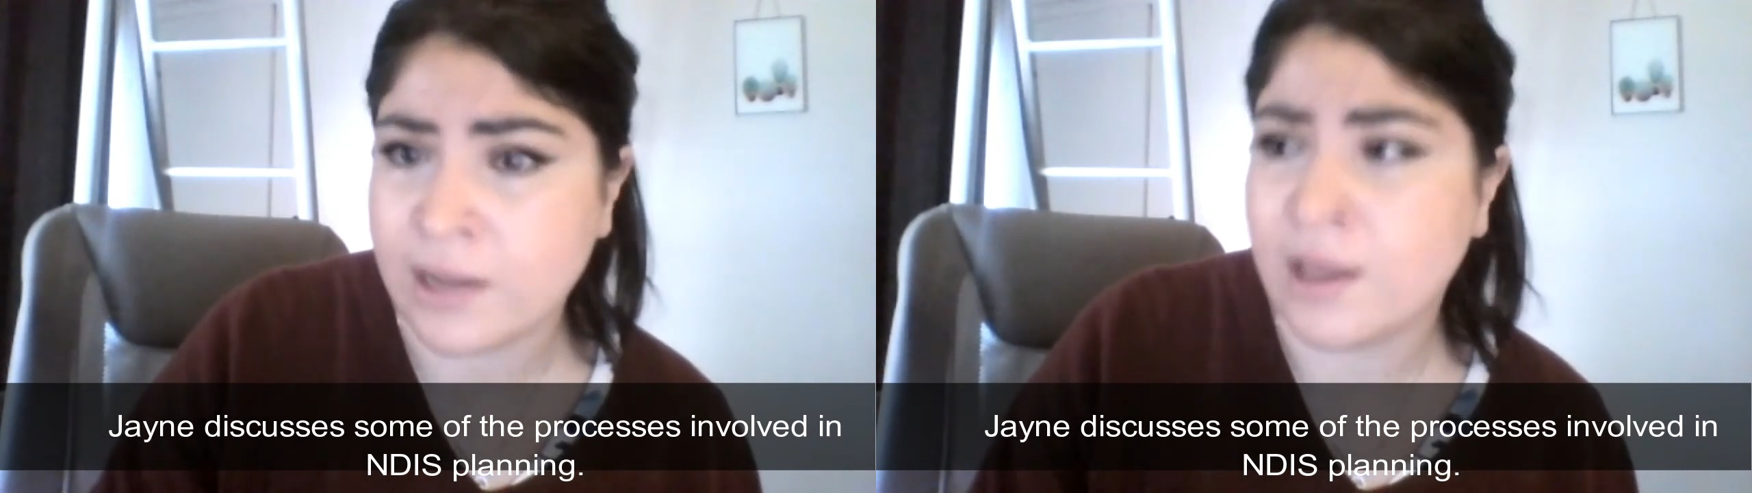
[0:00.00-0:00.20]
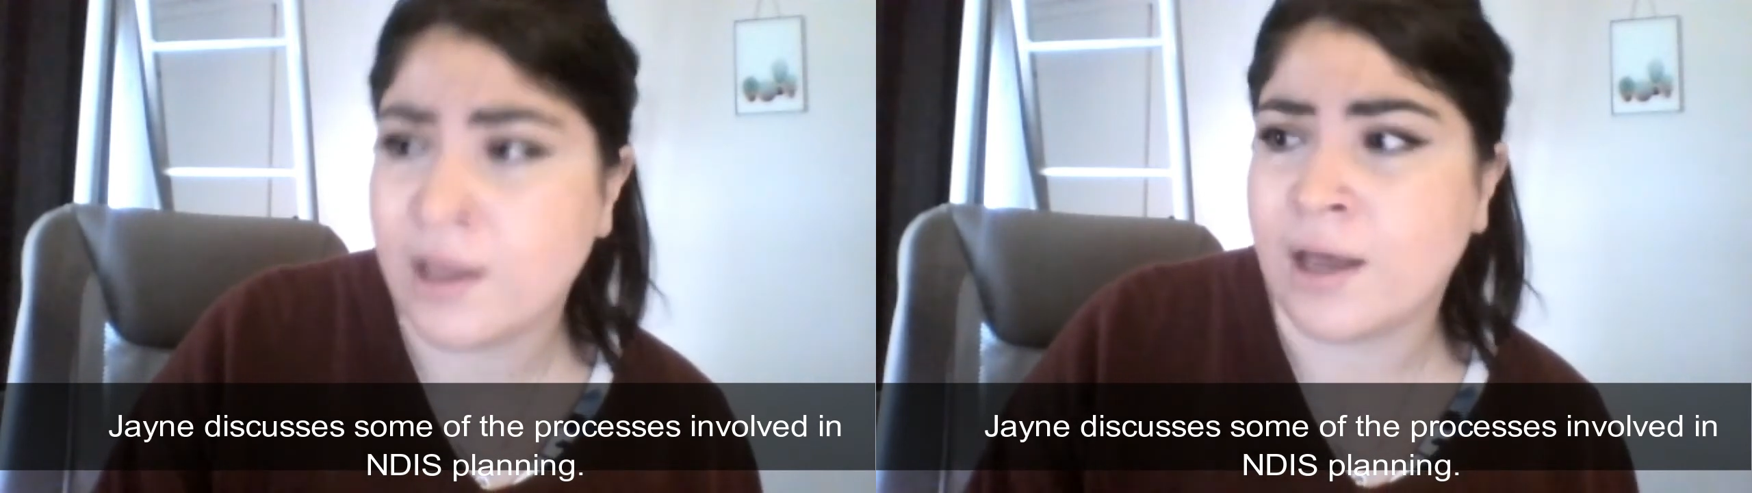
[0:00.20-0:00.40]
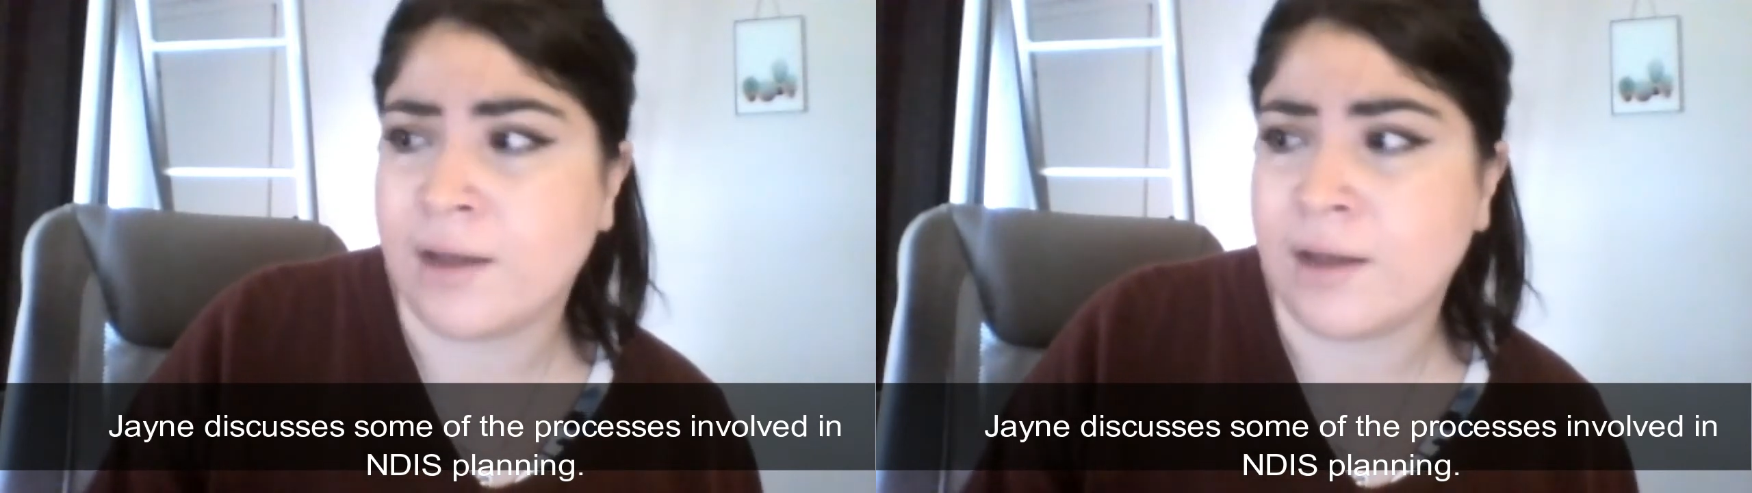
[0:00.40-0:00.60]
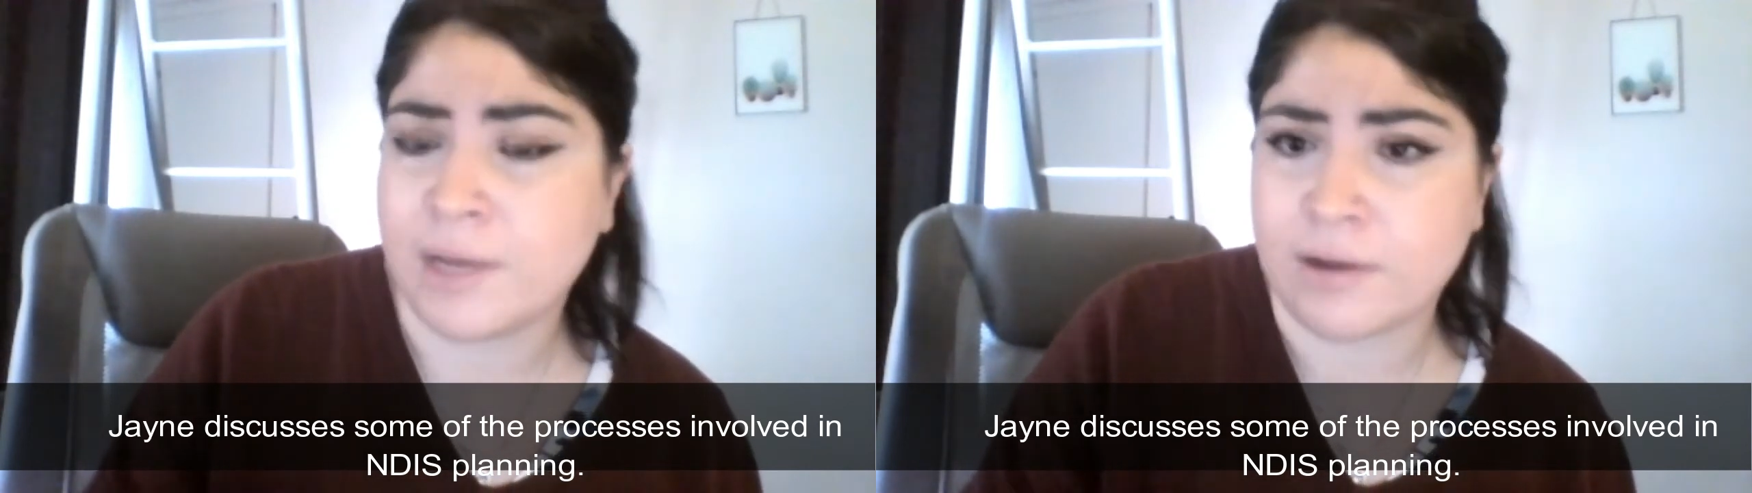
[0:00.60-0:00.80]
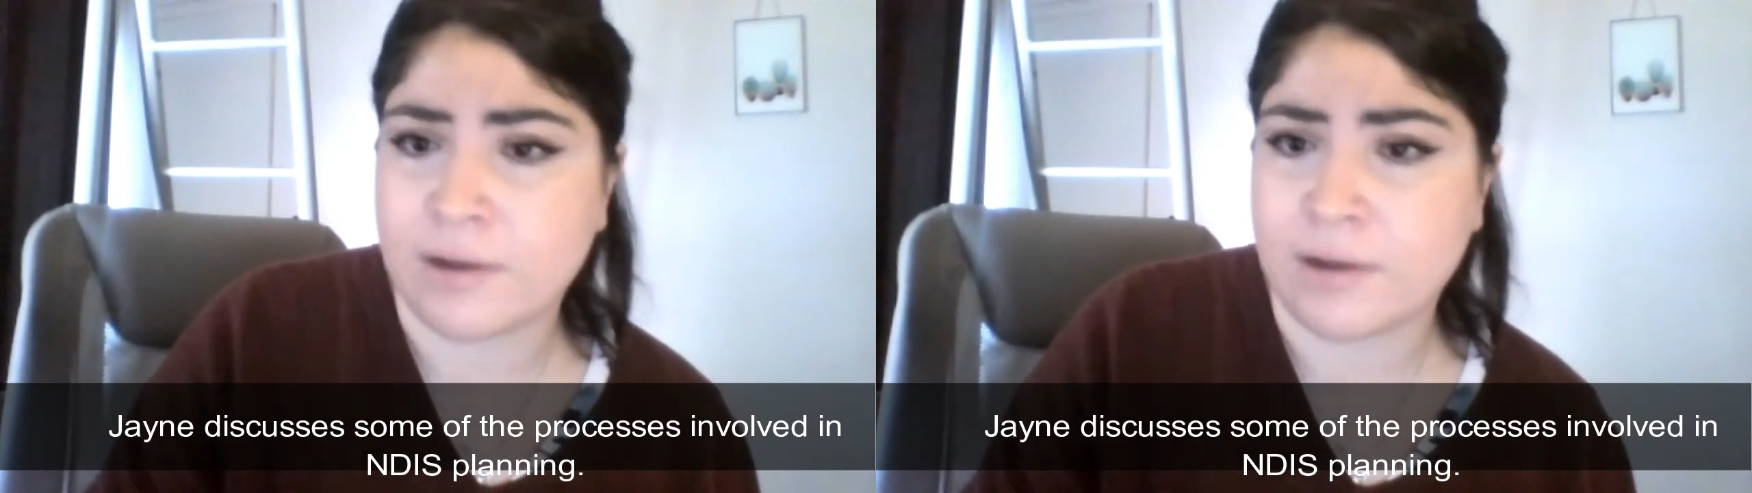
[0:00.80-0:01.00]
How come
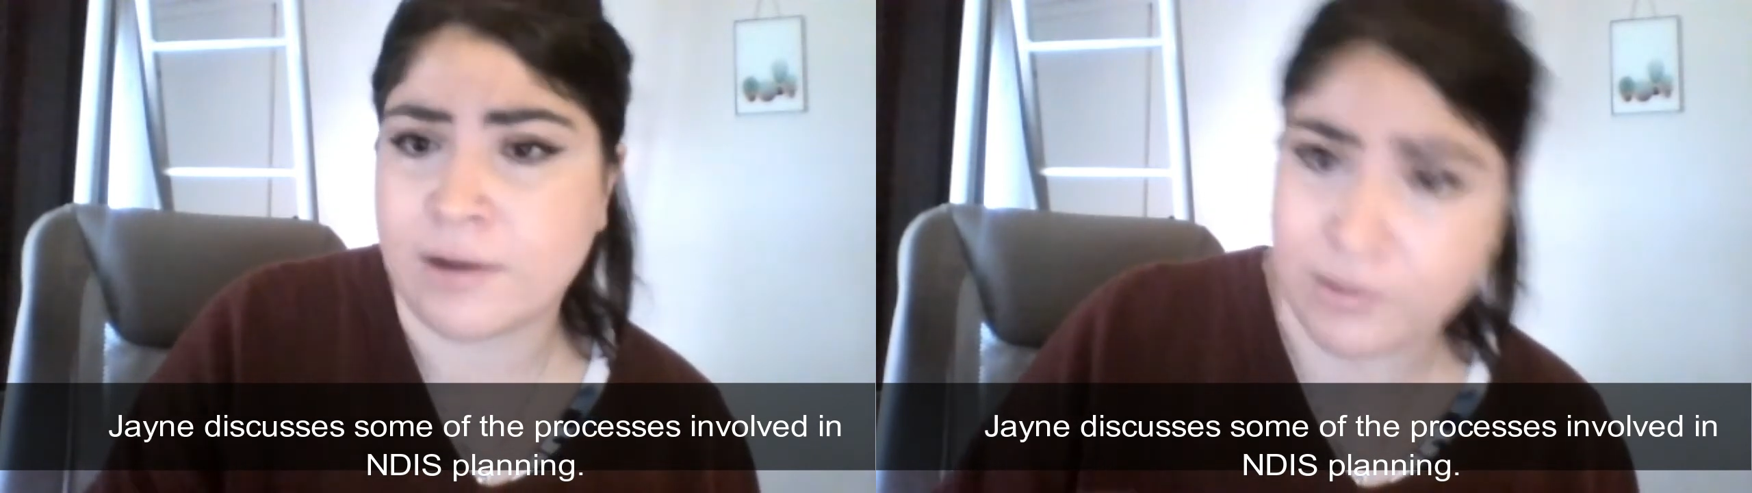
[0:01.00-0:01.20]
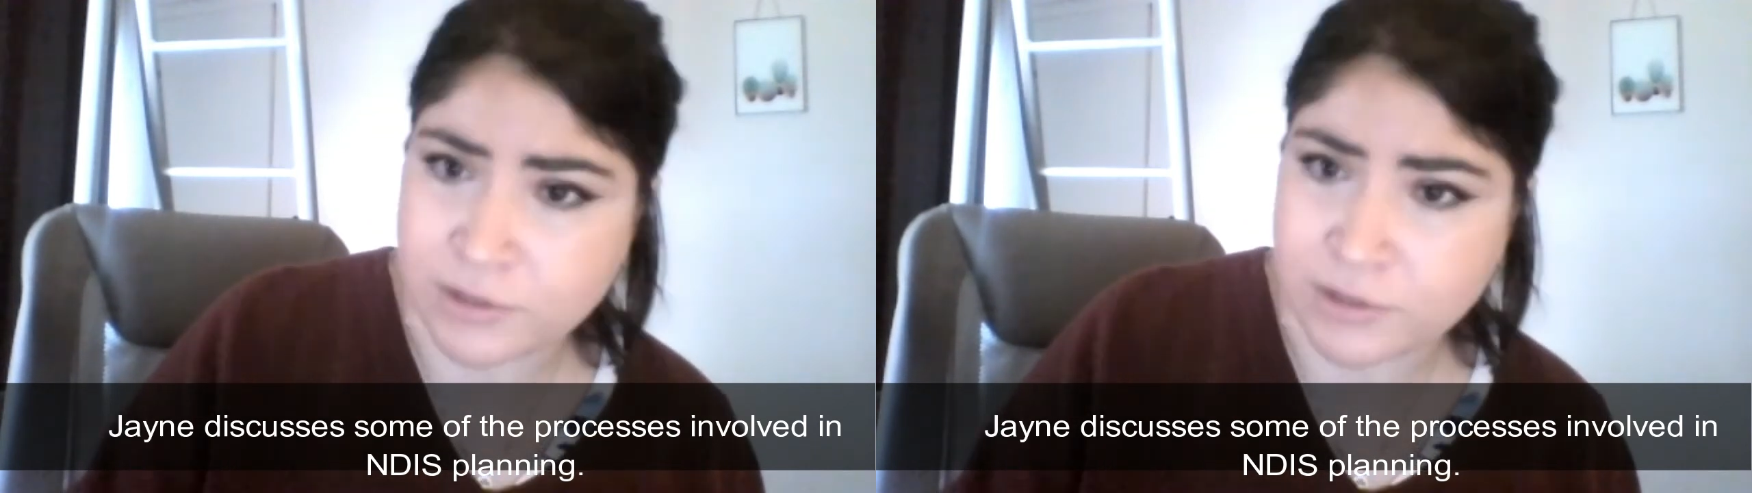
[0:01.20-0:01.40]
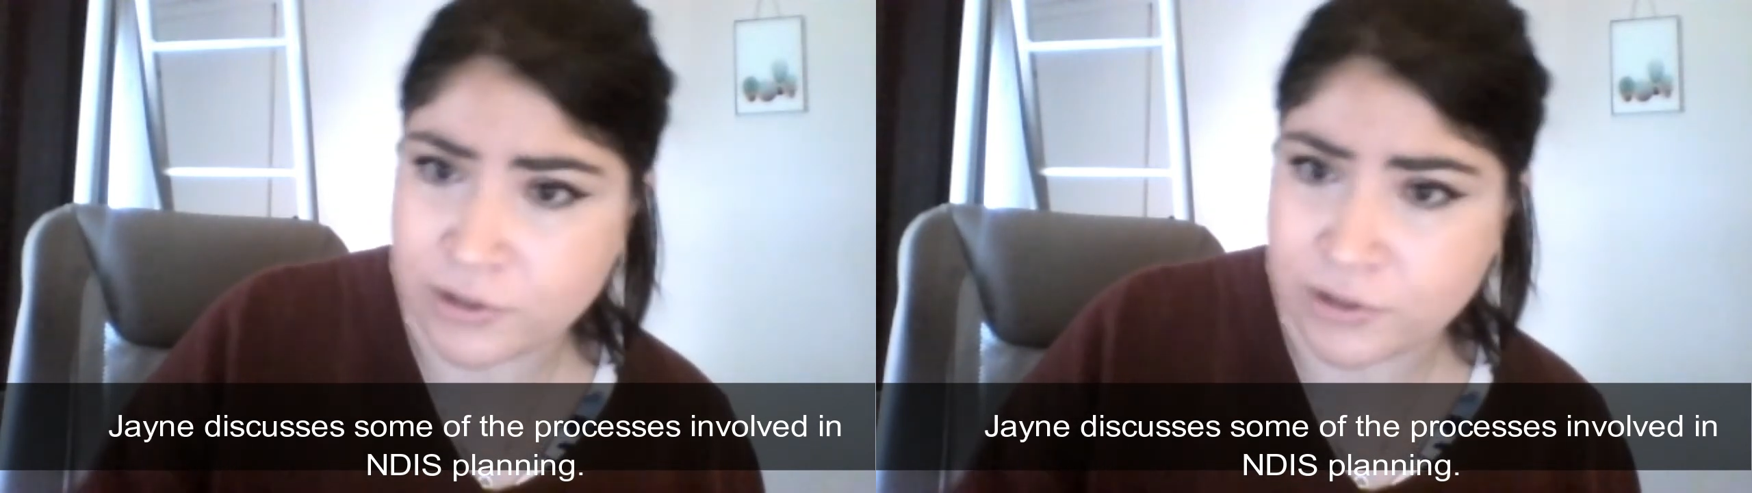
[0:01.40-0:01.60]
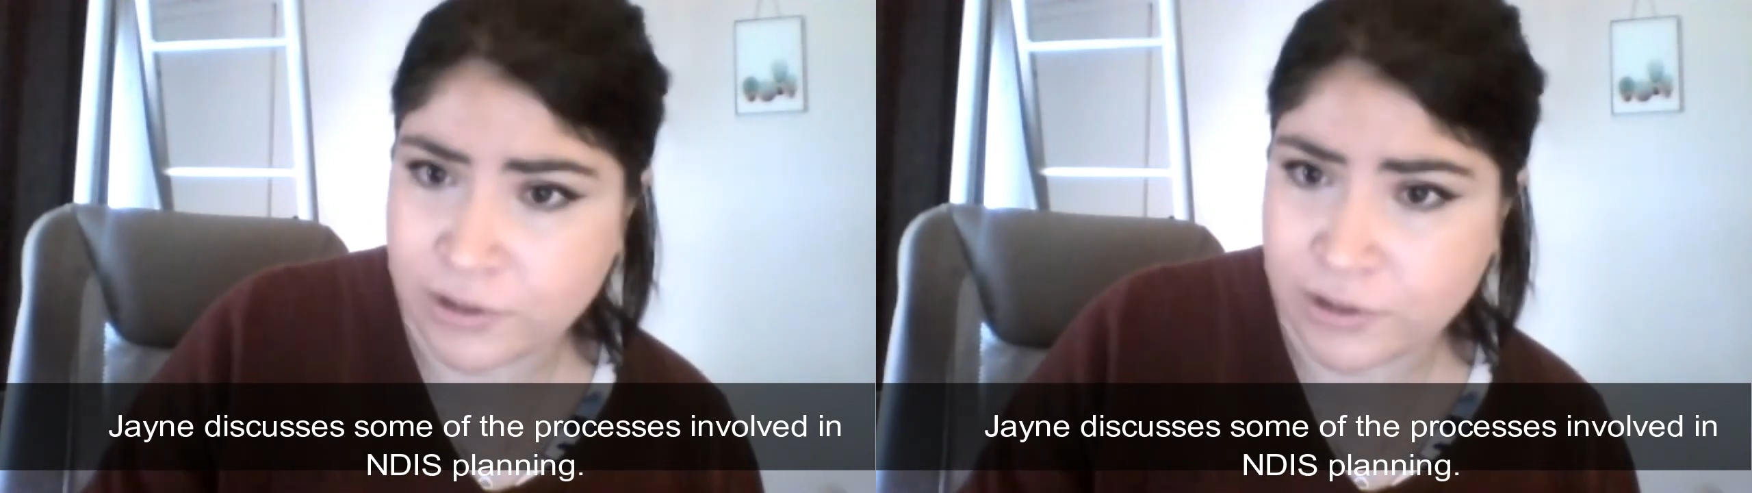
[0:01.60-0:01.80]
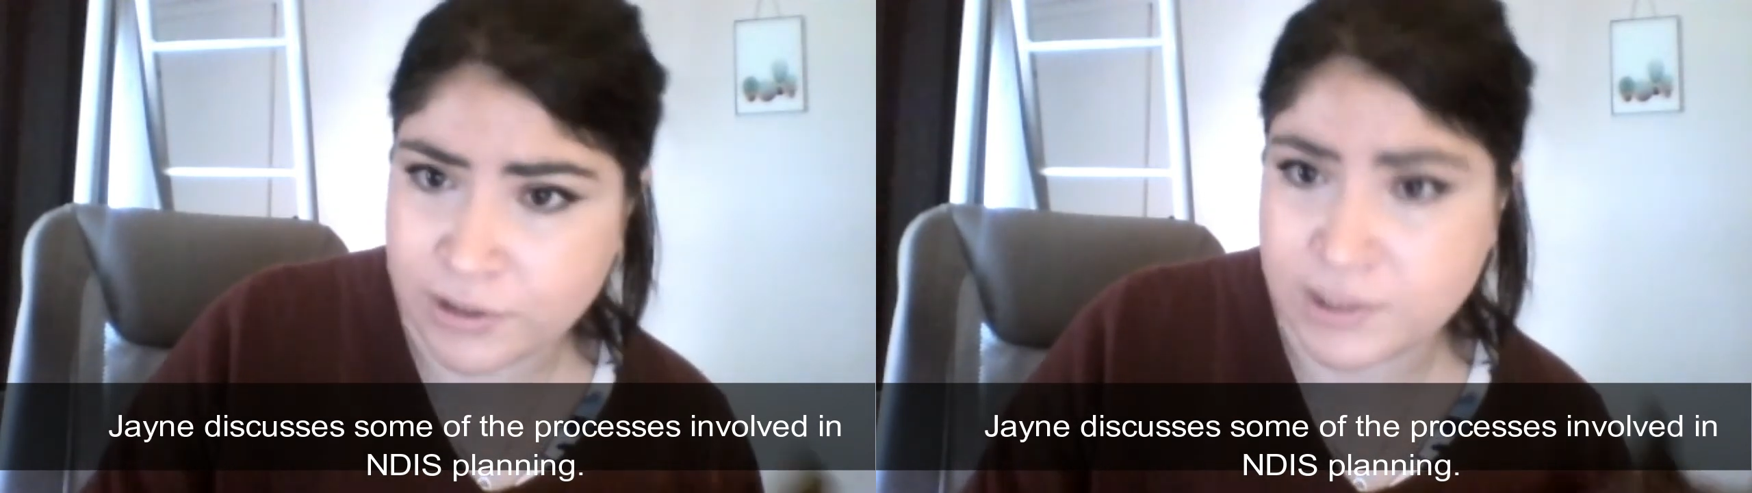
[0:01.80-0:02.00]
that wasn't
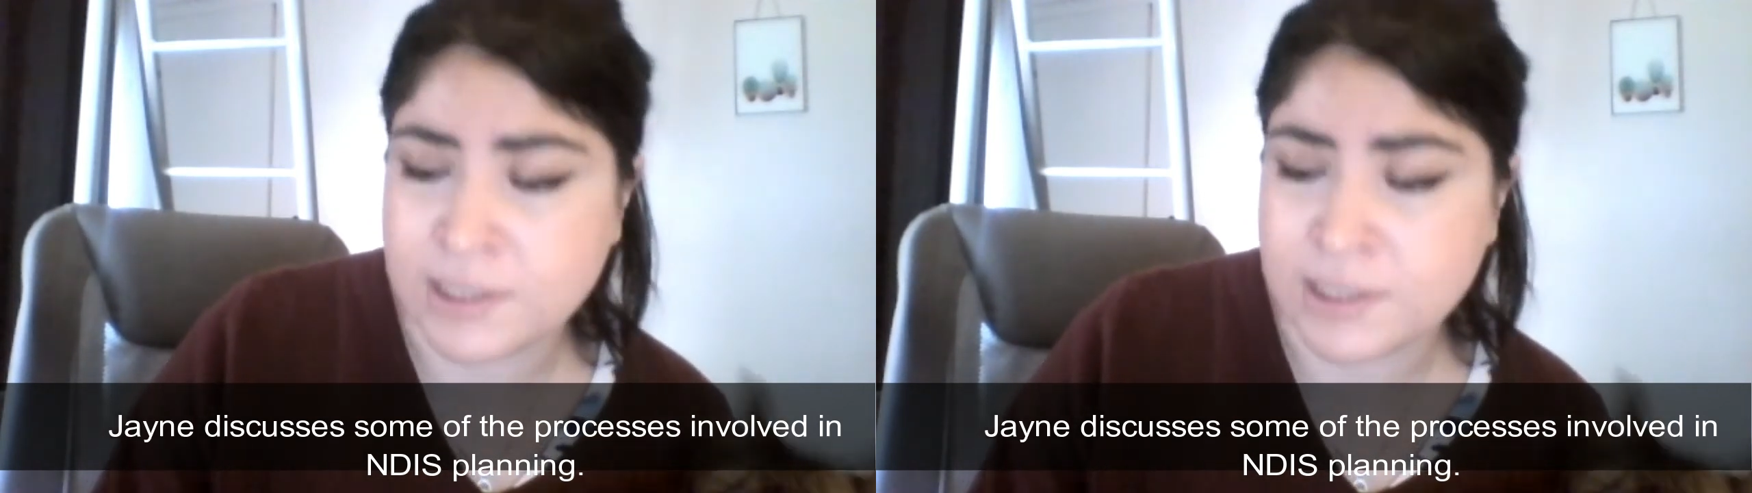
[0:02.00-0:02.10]
used?